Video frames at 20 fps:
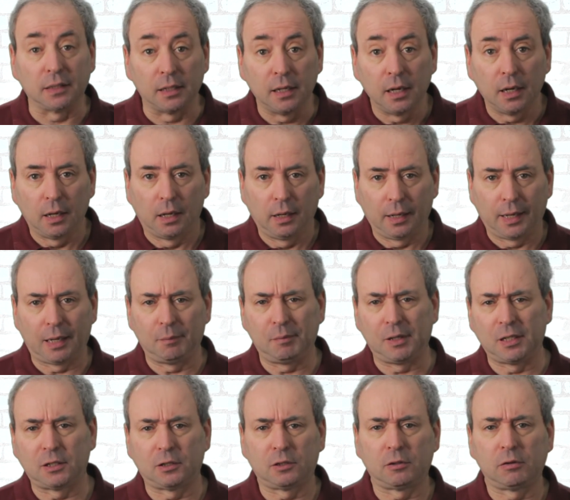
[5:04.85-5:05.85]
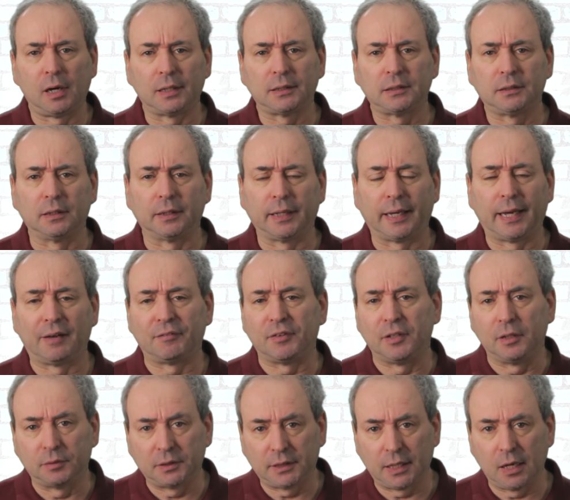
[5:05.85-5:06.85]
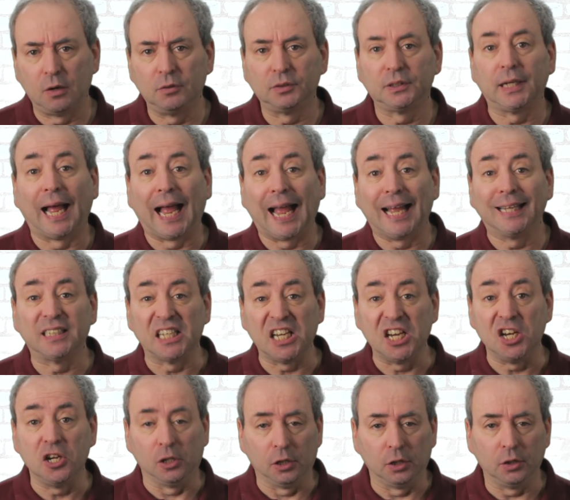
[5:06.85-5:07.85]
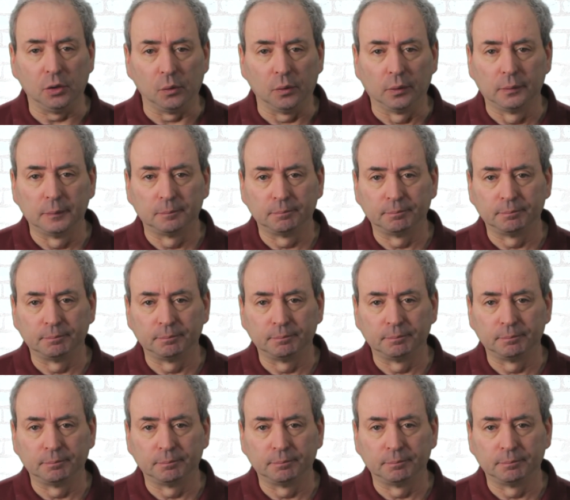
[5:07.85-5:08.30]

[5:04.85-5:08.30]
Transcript: And how much trust do they have in themselves and in you?